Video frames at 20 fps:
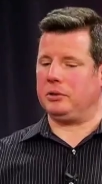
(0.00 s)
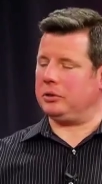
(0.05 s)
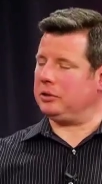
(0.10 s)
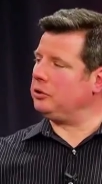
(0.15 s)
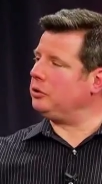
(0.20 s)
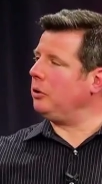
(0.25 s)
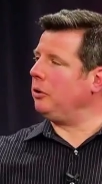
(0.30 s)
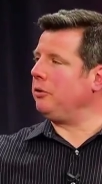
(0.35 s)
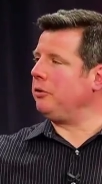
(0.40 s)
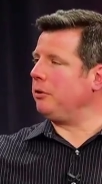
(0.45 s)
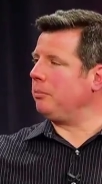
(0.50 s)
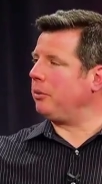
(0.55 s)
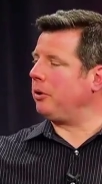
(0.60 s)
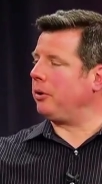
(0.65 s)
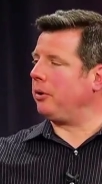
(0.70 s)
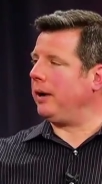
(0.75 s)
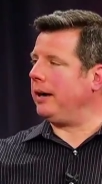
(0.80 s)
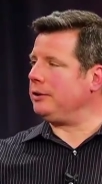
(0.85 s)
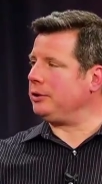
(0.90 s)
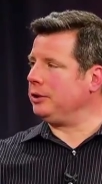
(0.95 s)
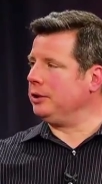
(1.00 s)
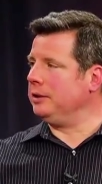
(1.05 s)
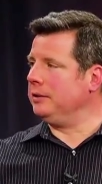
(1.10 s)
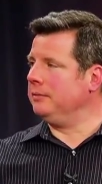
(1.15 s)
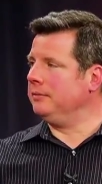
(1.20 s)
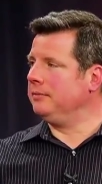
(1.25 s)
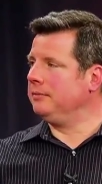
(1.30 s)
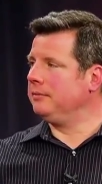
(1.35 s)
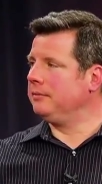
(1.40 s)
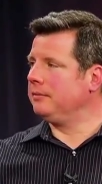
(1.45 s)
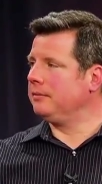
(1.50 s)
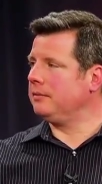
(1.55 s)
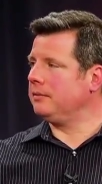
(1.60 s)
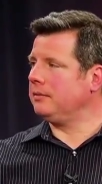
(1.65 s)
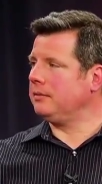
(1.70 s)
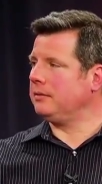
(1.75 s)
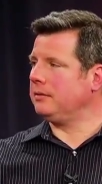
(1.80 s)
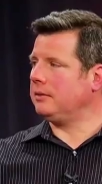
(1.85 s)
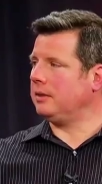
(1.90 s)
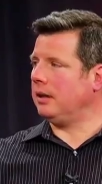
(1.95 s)
show you the progression
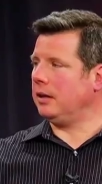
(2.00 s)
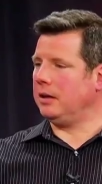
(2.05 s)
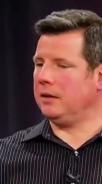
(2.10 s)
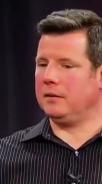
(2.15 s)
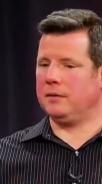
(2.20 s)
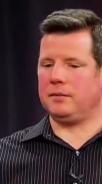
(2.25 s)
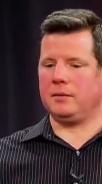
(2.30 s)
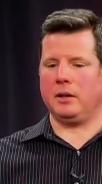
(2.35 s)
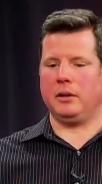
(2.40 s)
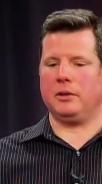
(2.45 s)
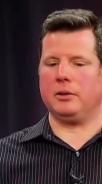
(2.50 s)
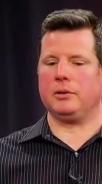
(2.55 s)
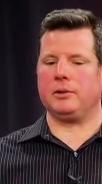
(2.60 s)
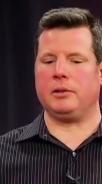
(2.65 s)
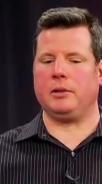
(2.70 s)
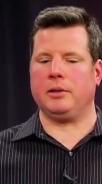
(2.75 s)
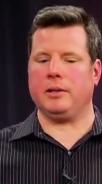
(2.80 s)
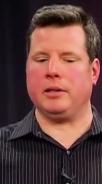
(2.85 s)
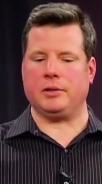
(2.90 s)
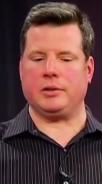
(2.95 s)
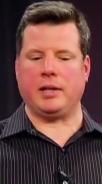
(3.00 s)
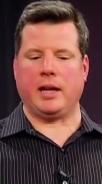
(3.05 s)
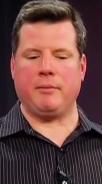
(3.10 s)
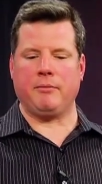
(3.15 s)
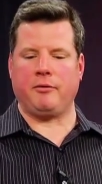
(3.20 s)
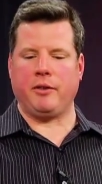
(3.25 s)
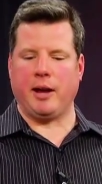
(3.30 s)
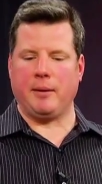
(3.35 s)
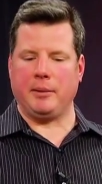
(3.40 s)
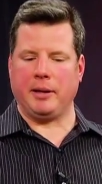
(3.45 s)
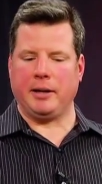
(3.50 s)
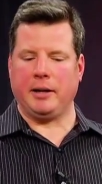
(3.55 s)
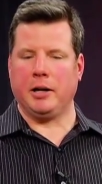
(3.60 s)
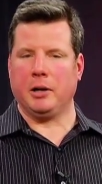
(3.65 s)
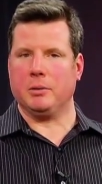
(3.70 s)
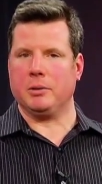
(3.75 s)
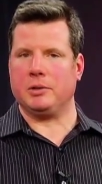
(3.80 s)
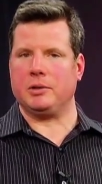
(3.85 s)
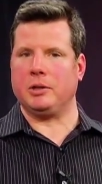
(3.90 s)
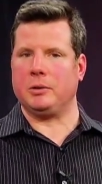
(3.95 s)
of, you know, you're, you're in the same family here
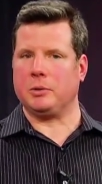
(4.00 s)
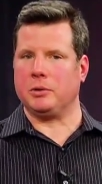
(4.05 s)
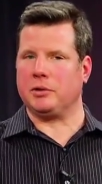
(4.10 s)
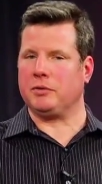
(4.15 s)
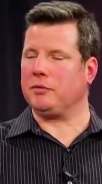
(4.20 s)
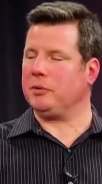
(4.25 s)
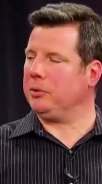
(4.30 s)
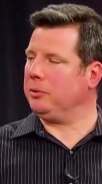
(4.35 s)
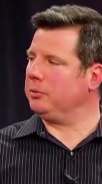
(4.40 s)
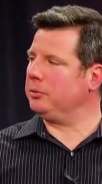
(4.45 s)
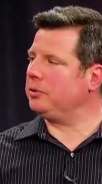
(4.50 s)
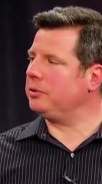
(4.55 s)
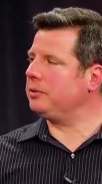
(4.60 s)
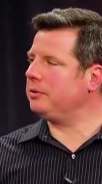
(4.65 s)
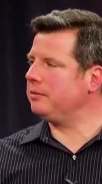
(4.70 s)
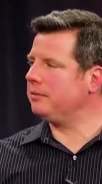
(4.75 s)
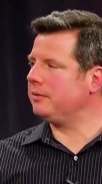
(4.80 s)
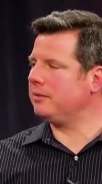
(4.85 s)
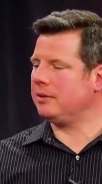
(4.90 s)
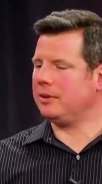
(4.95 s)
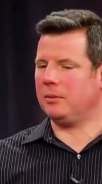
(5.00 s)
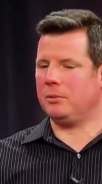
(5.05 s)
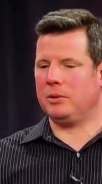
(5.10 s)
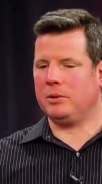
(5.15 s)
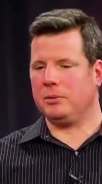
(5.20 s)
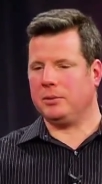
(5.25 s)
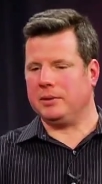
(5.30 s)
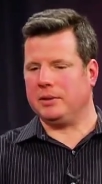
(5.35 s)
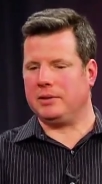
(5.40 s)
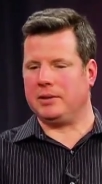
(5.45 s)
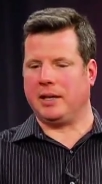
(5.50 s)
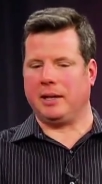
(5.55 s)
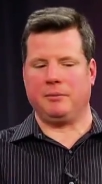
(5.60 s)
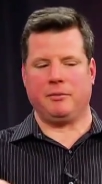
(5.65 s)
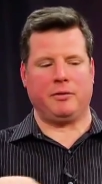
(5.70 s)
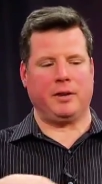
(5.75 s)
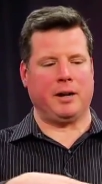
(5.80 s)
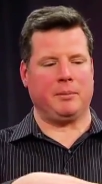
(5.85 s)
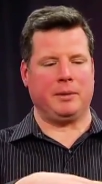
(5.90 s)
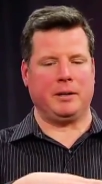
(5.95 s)
with citrus fruits, and we're doing the same
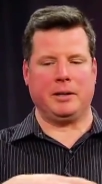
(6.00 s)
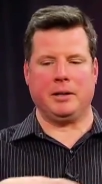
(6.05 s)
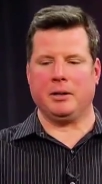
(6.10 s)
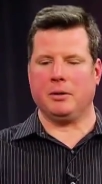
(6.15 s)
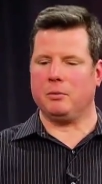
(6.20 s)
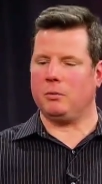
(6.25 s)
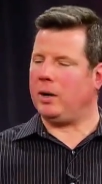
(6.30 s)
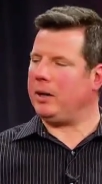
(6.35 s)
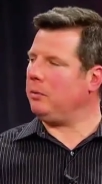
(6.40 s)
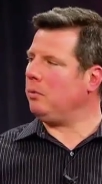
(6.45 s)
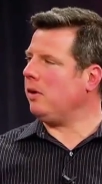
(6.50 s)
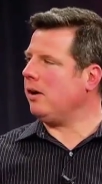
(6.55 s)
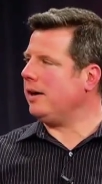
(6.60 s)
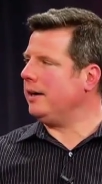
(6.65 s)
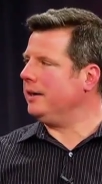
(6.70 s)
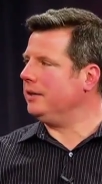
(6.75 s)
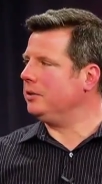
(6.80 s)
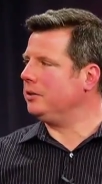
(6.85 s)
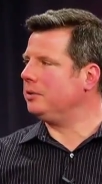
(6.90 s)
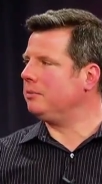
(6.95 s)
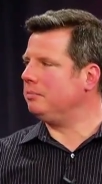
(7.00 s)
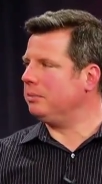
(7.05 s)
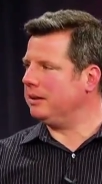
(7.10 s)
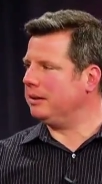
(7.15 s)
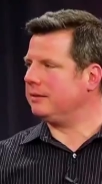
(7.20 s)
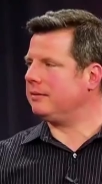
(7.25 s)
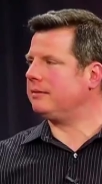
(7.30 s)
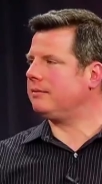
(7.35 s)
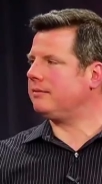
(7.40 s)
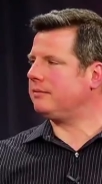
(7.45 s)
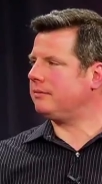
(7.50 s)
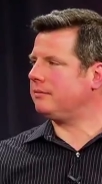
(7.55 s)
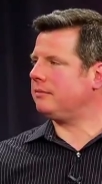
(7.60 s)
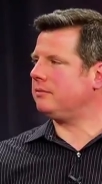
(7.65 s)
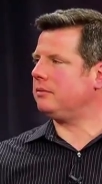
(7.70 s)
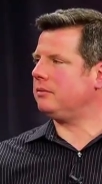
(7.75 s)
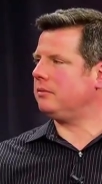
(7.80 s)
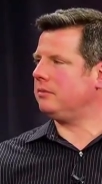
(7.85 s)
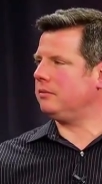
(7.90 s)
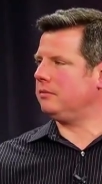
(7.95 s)
family here, white wines, but
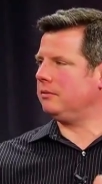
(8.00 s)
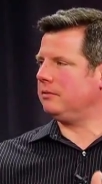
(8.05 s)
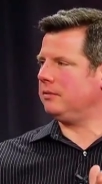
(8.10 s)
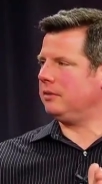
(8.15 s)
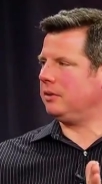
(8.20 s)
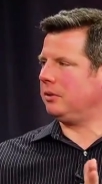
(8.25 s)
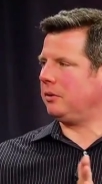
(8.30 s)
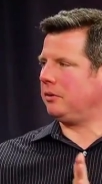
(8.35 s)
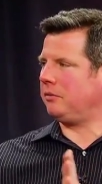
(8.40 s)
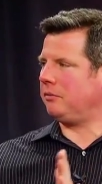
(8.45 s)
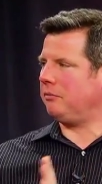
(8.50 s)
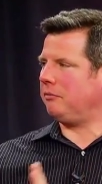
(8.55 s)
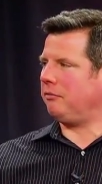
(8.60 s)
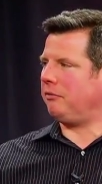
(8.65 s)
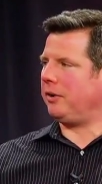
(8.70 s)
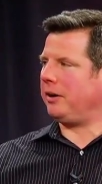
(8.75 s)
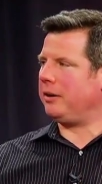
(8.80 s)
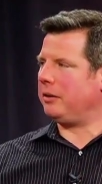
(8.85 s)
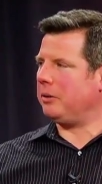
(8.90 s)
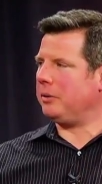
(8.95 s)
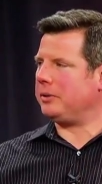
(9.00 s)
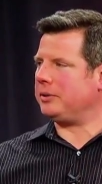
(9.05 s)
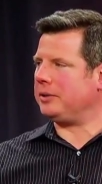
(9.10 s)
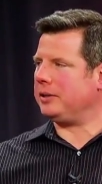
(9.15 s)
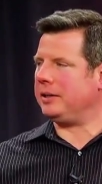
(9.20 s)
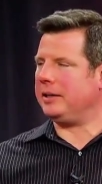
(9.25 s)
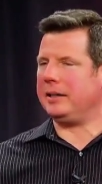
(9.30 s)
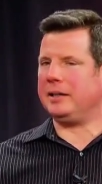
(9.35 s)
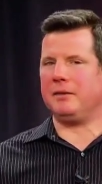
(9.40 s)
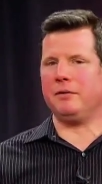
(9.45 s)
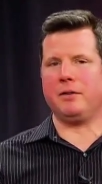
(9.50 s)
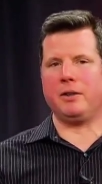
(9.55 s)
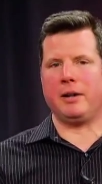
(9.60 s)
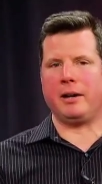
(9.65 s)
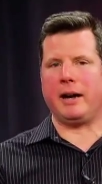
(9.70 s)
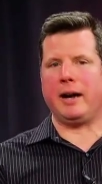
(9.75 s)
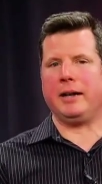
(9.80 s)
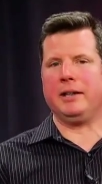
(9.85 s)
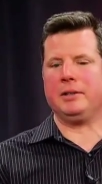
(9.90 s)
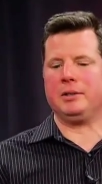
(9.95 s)
you're going from very low acidity, very
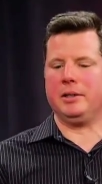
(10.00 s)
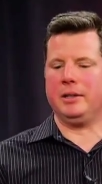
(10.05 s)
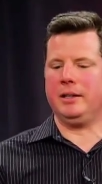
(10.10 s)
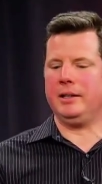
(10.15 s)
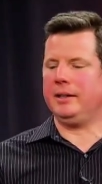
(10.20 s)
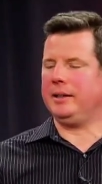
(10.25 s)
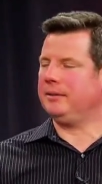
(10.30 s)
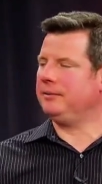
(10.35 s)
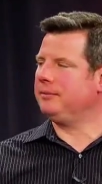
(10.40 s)
high acidity.